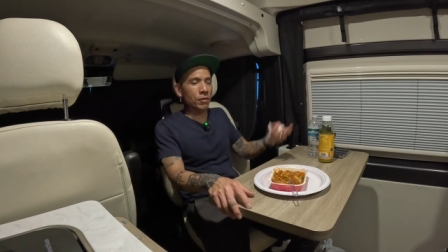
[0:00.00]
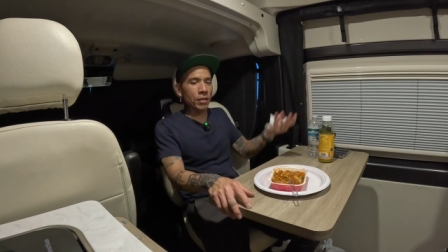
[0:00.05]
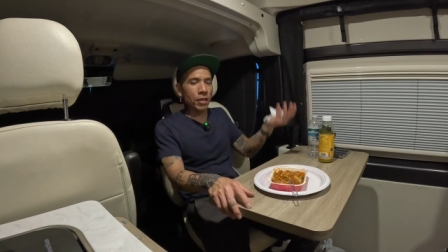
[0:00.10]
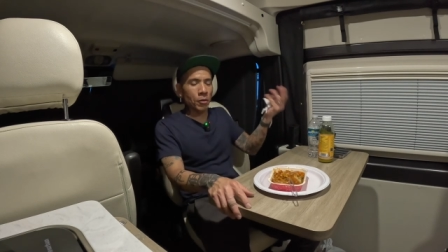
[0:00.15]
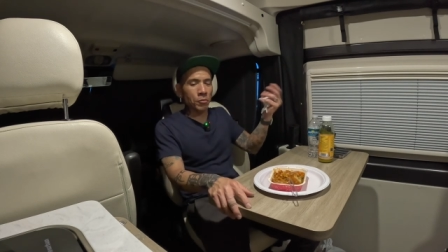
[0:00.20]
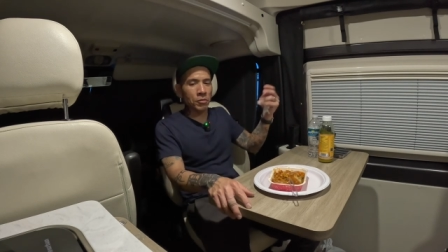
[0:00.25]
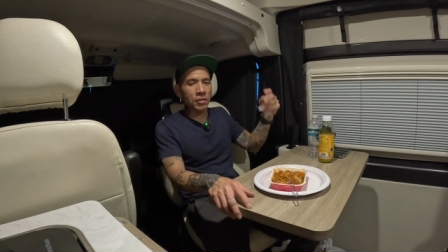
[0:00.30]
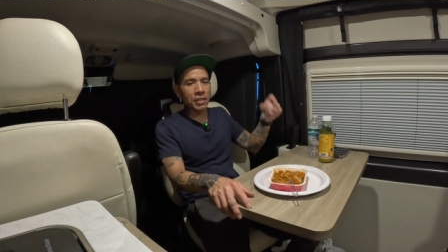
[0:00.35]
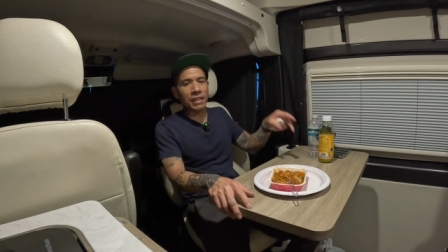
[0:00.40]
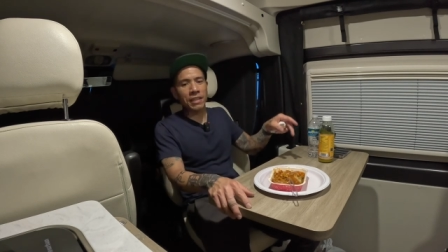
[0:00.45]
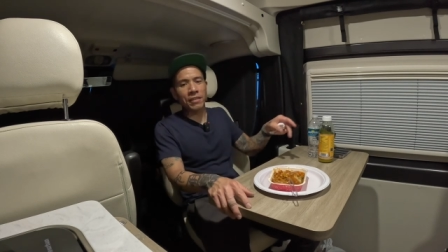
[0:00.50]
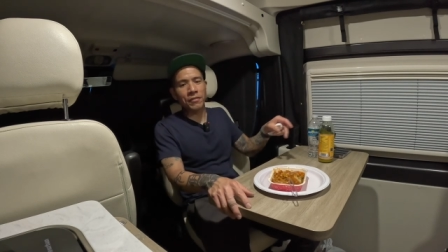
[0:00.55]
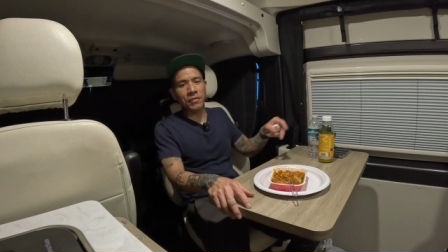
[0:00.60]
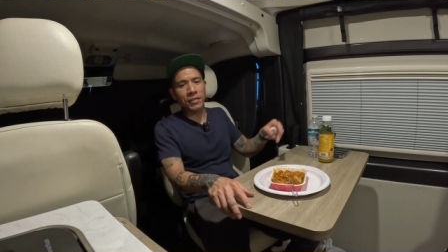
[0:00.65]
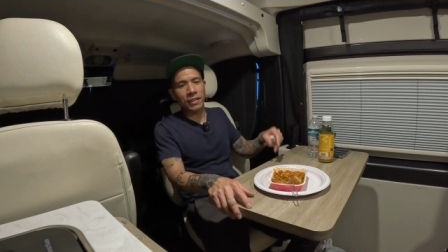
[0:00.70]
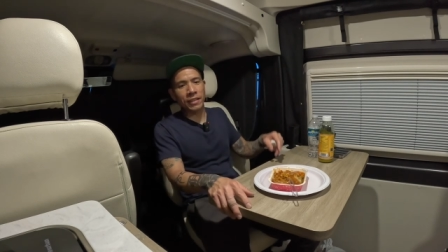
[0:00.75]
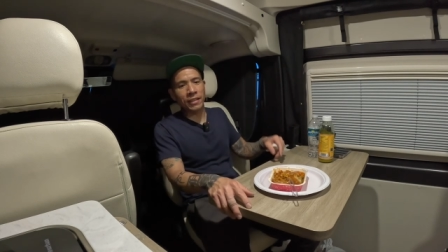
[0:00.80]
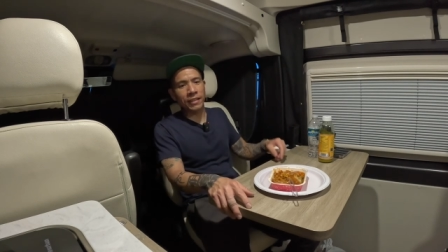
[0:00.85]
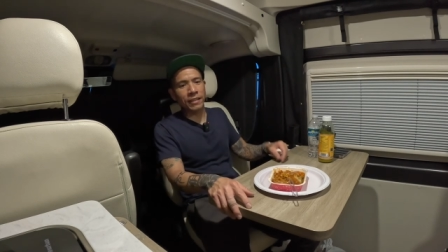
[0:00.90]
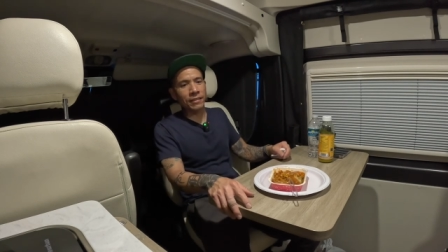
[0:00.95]
You know, T
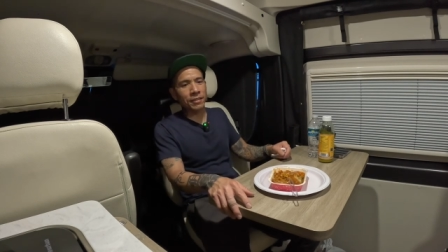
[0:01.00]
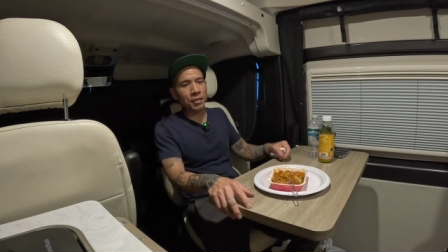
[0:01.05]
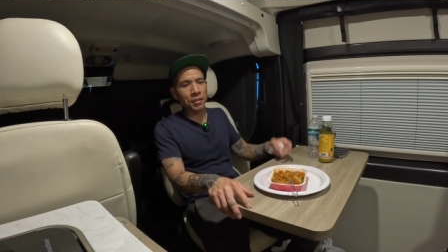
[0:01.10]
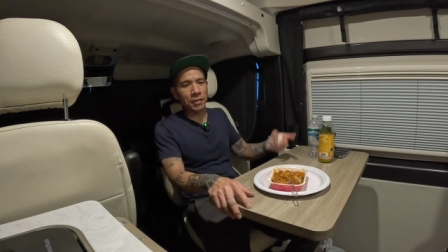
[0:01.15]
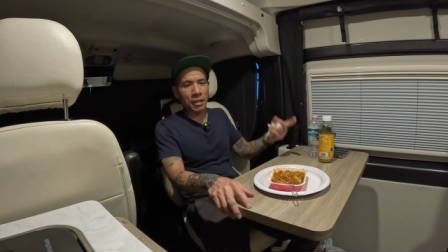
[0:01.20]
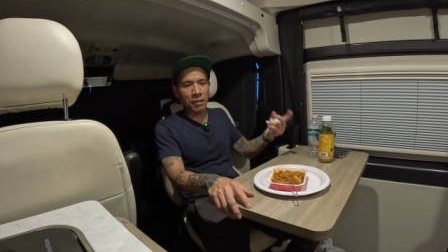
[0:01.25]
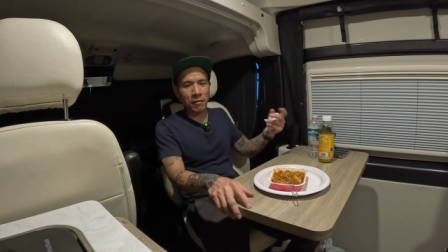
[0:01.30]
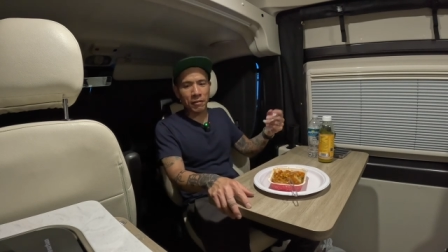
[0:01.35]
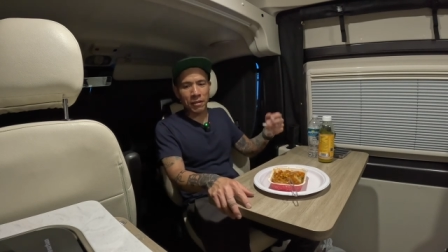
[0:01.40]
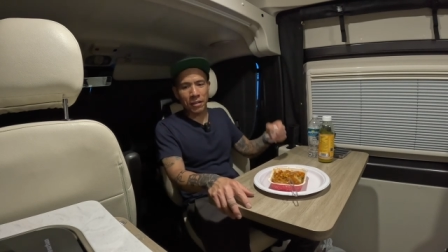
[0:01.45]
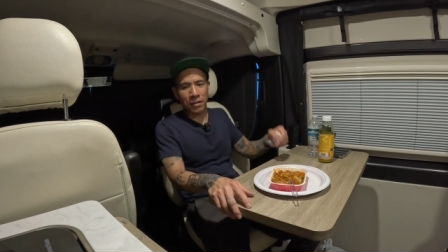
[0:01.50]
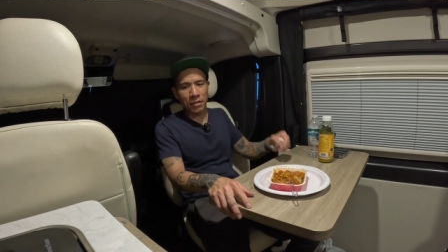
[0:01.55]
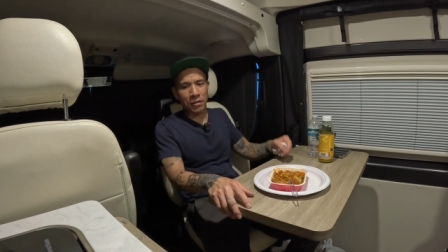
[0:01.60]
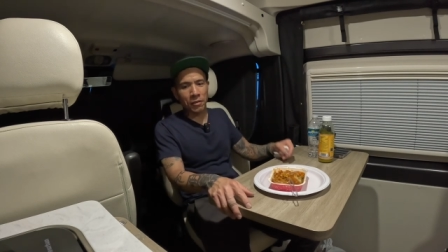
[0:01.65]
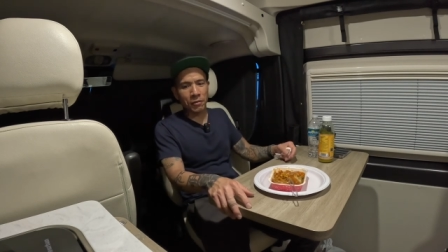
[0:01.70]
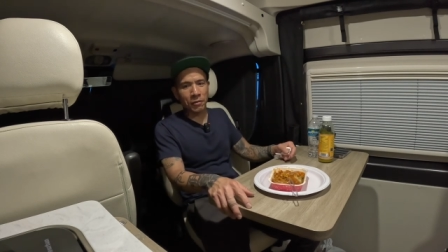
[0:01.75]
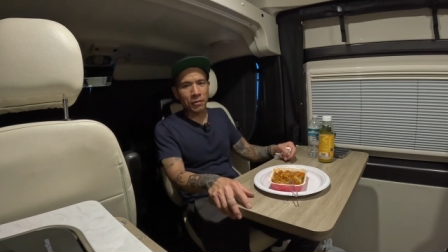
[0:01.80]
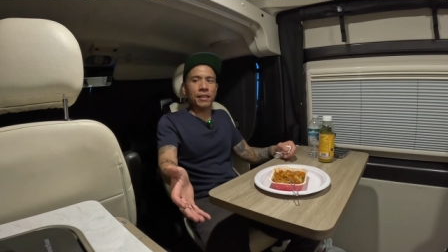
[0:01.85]
V, stereo,